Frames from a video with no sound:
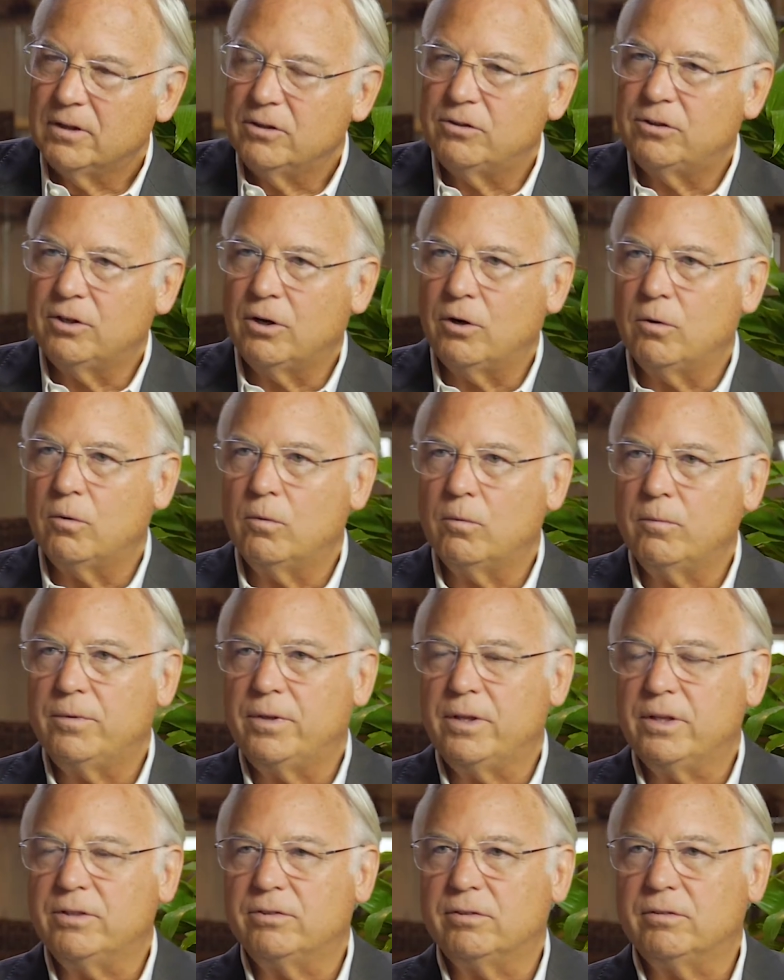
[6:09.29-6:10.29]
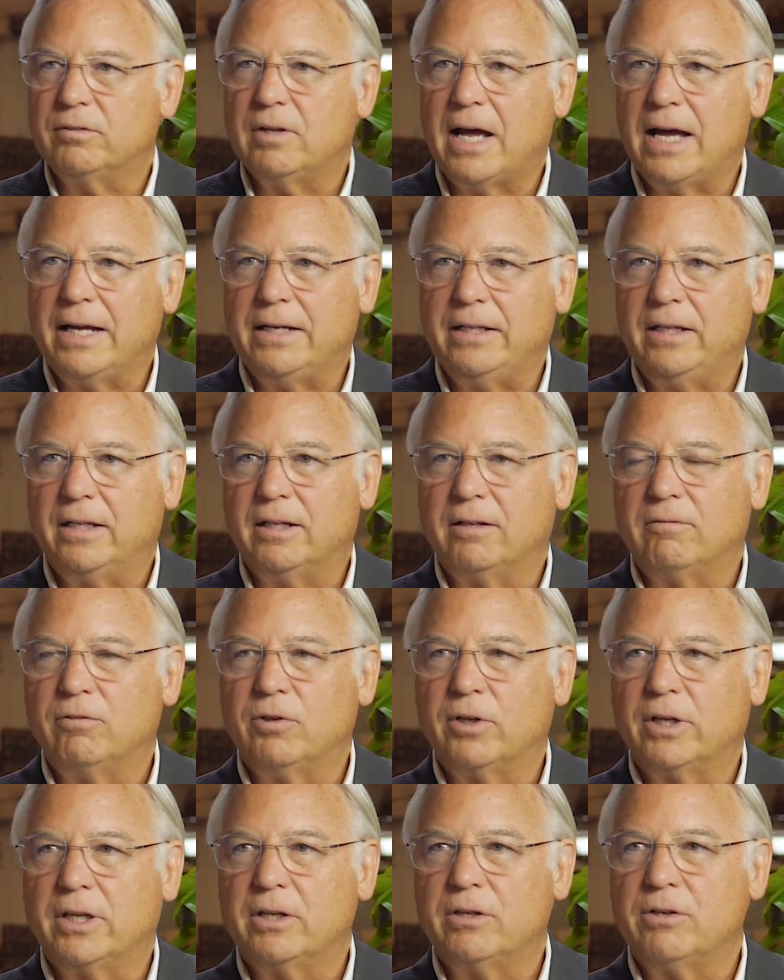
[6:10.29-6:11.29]
So this idea of
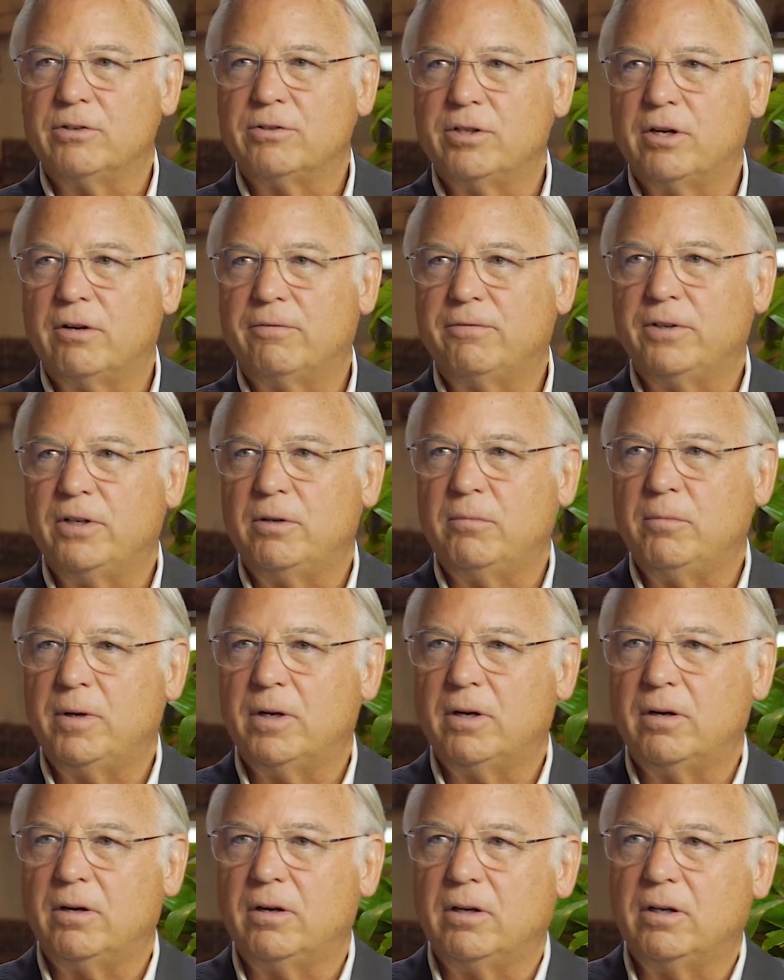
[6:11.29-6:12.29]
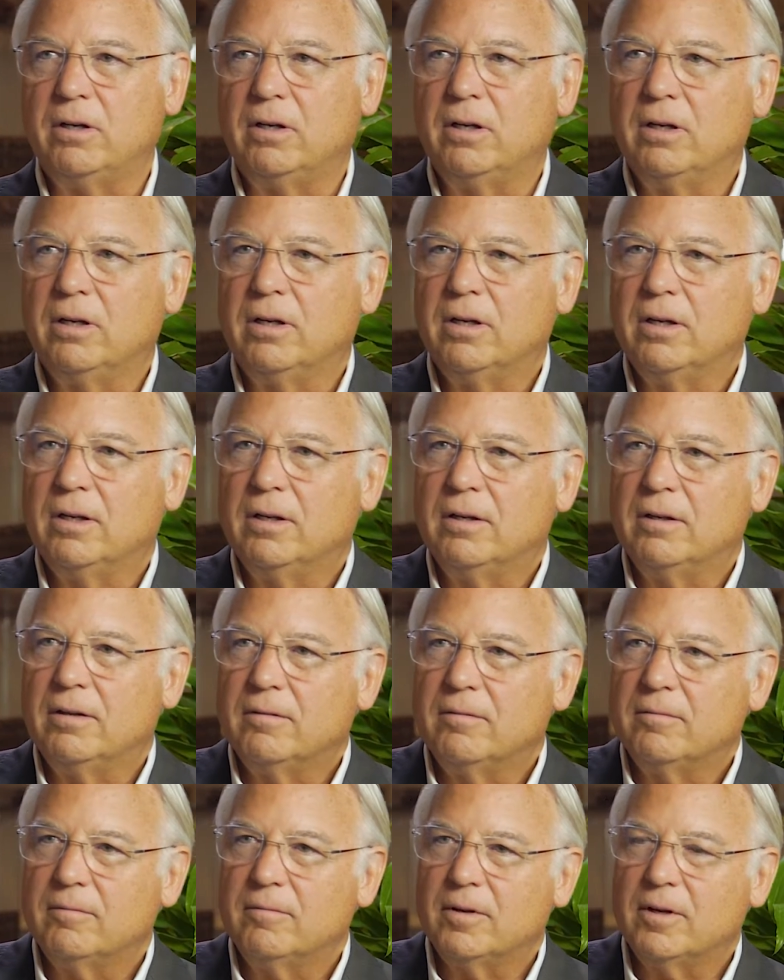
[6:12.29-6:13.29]
looking yourself in the mirror and
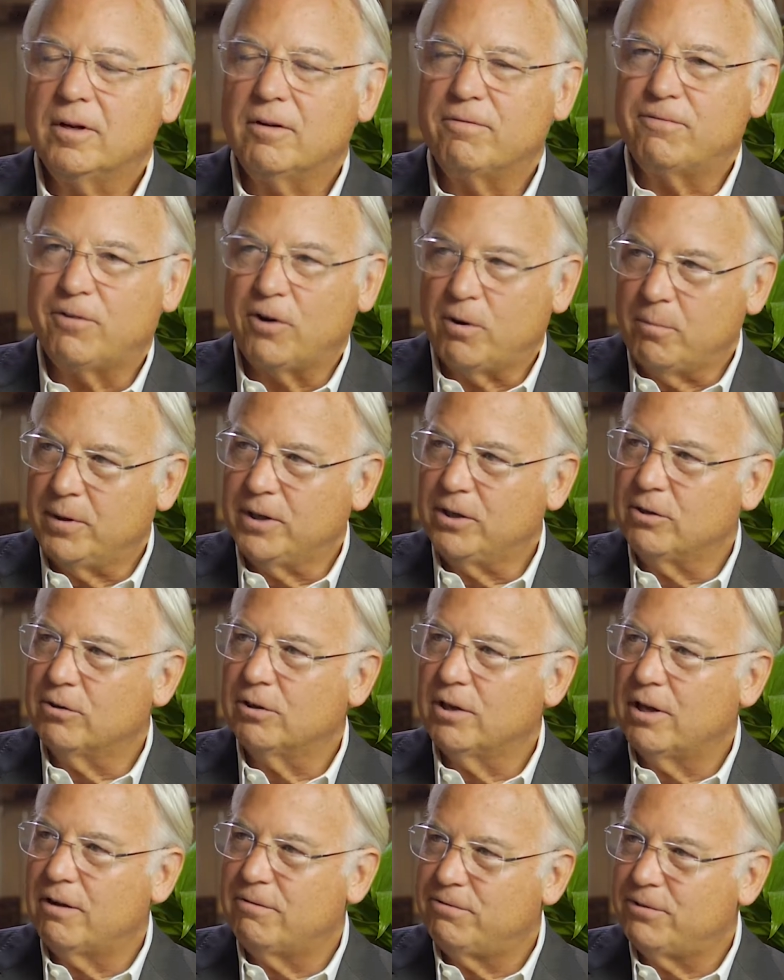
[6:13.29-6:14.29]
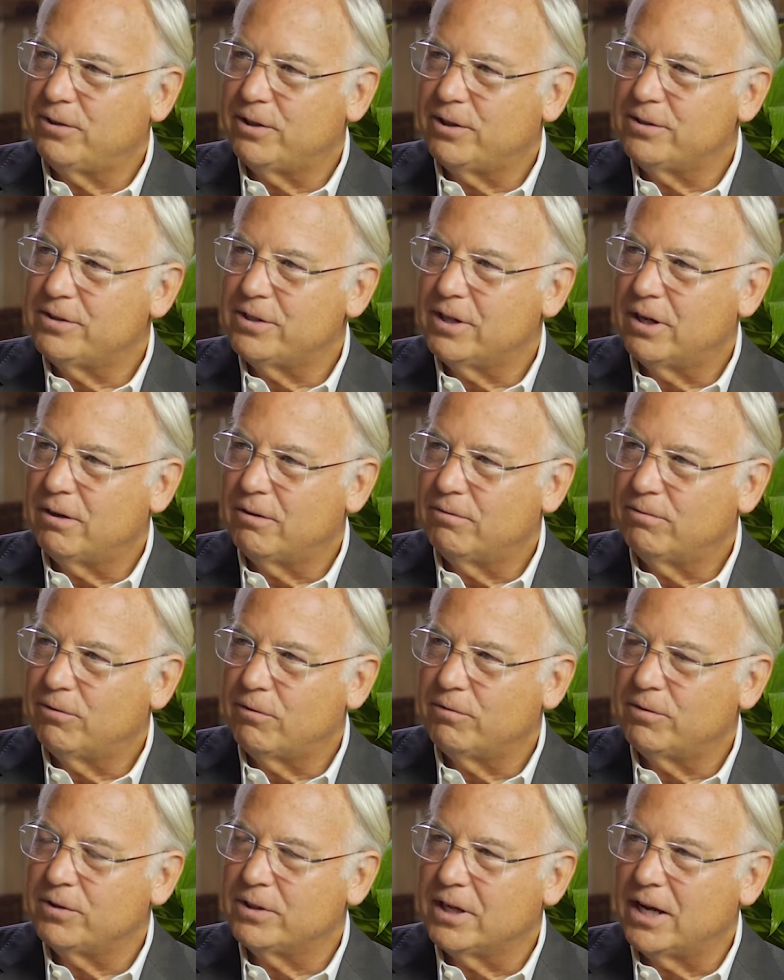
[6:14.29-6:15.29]
affirming your love for yourself,
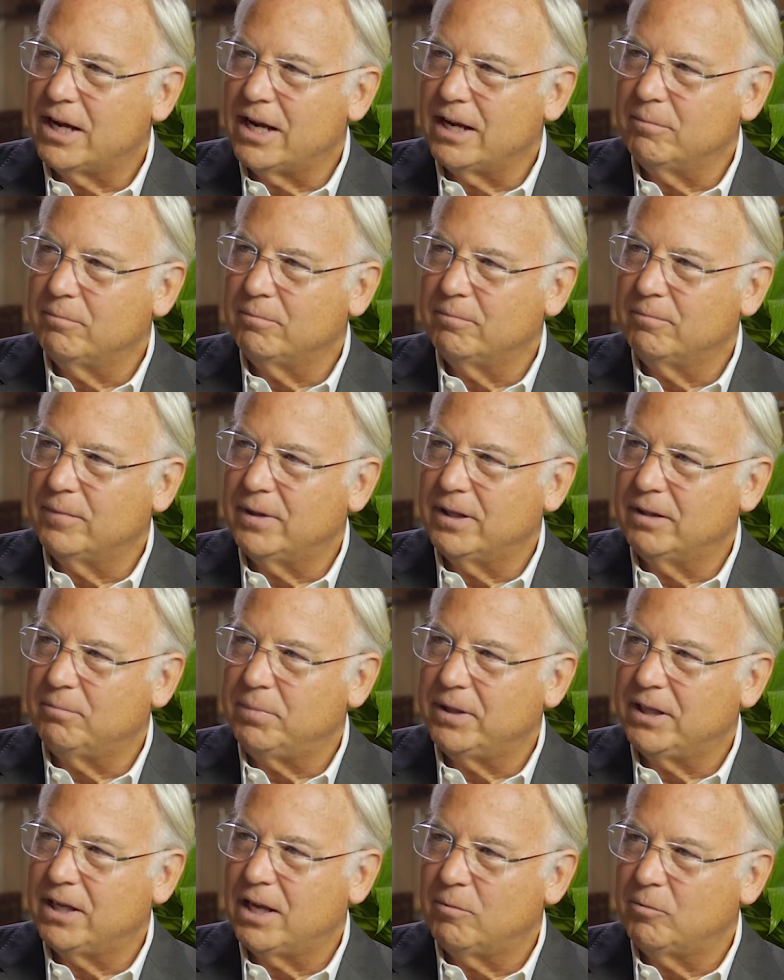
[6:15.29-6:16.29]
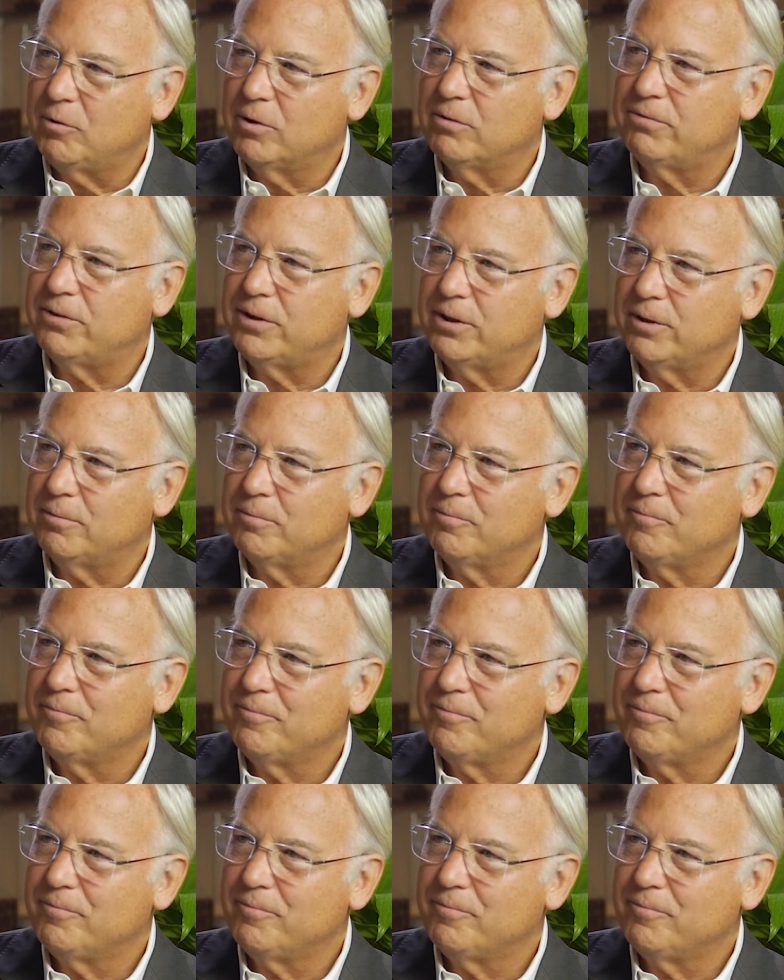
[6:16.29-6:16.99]
over time it became real for you.